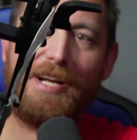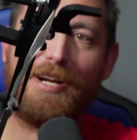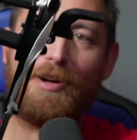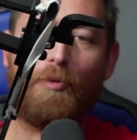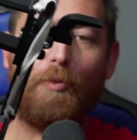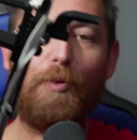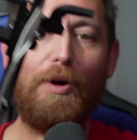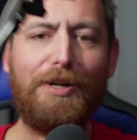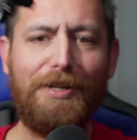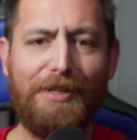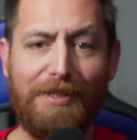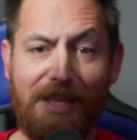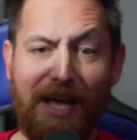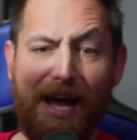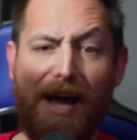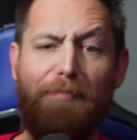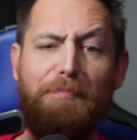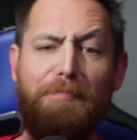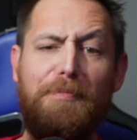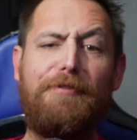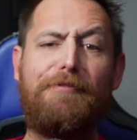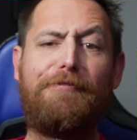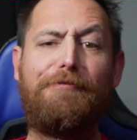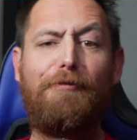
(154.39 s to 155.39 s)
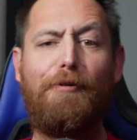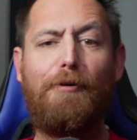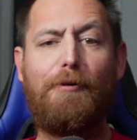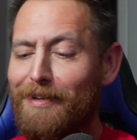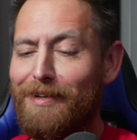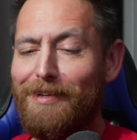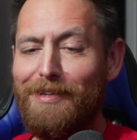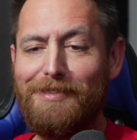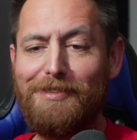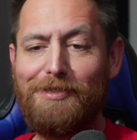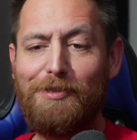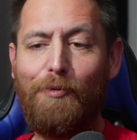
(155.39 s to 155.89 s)
What could that be
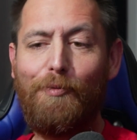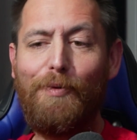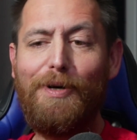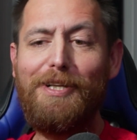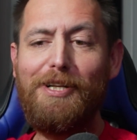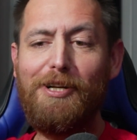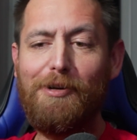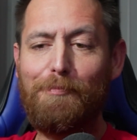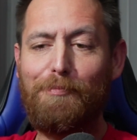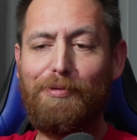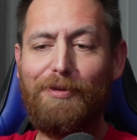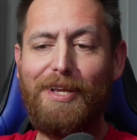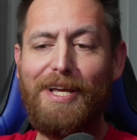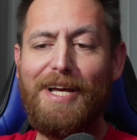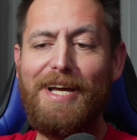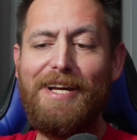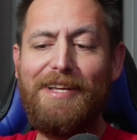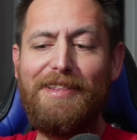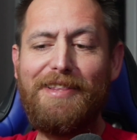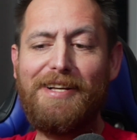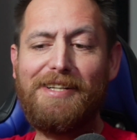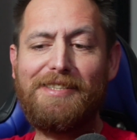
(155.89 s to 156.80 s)
for? So when you're playing this